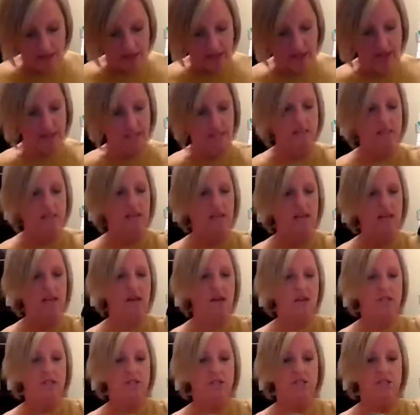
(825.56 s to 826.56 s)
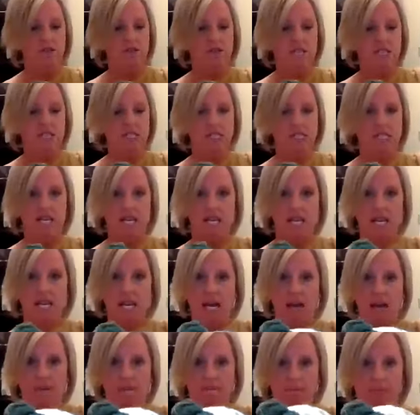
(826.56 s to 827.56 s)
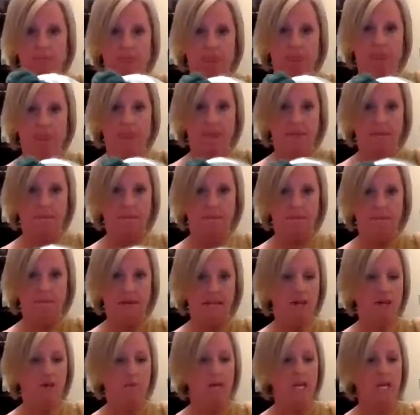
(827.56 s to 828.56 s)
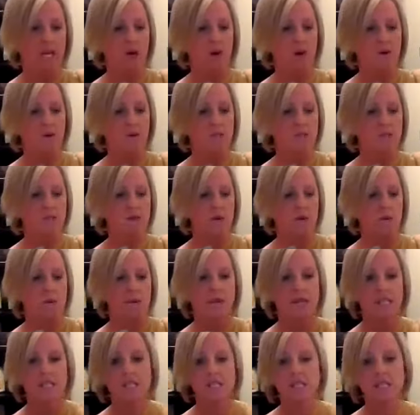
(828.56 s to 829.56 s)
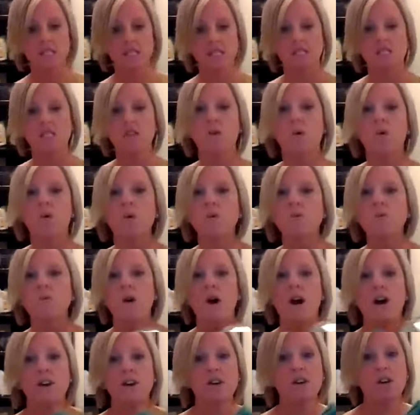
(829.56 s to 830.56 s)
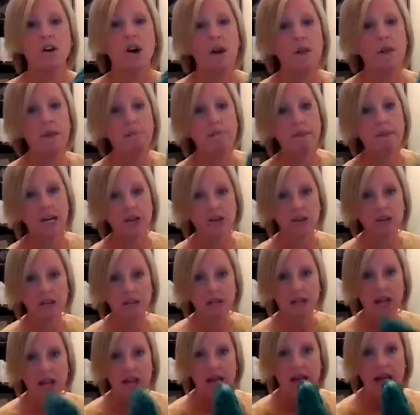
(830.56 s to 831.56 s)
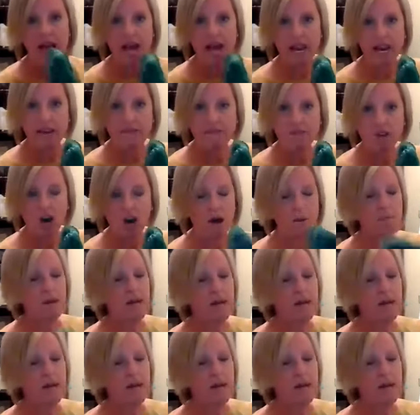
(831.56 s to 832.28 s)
And it's kind of hard to do this standing up, but here we go. So this is just cold water on the butter, and I've got